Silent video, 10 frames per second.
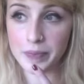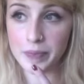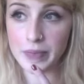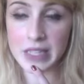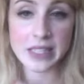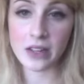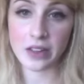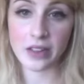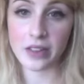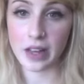that's the only
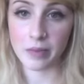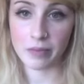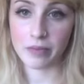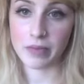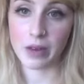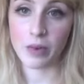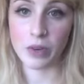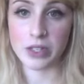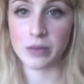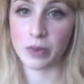thing that
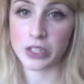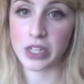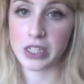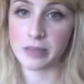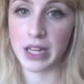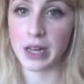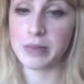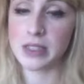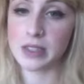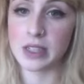will moisturize my
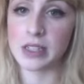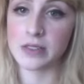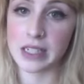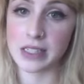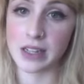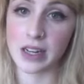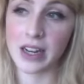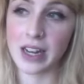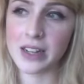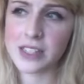lips is Vaseline. And
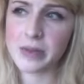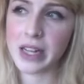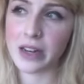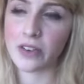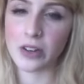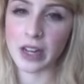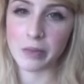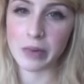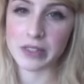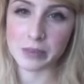I used to be like a real like
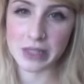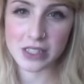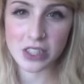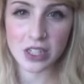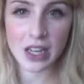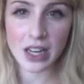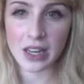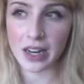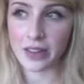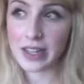Burt's Bees junkie,
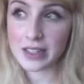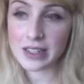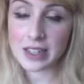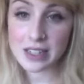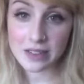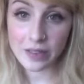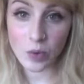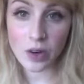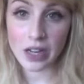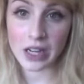and now that doesn't even
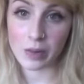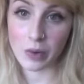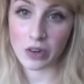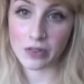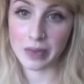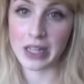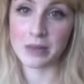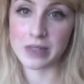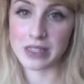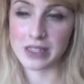work anymore for my
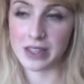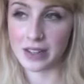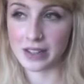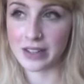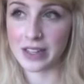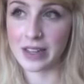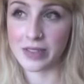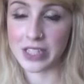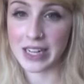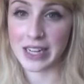lips. It's like they
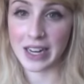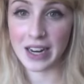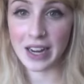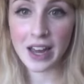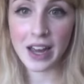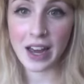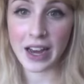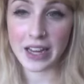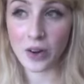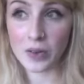reject it. I
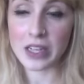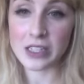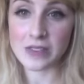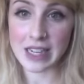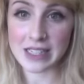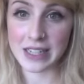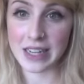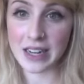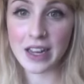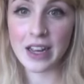can only use
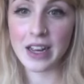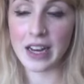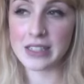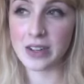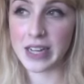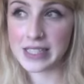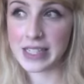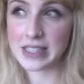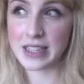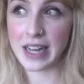Vaseline, and so I guess
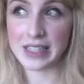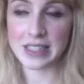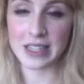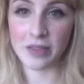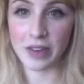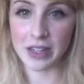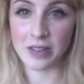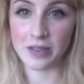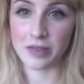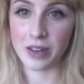that's the lasting effect
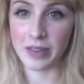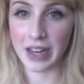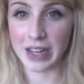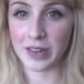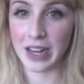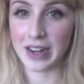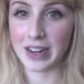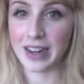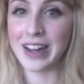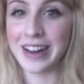of Accutane
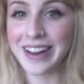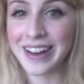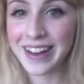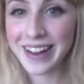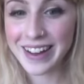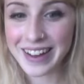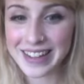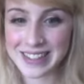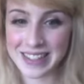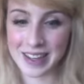is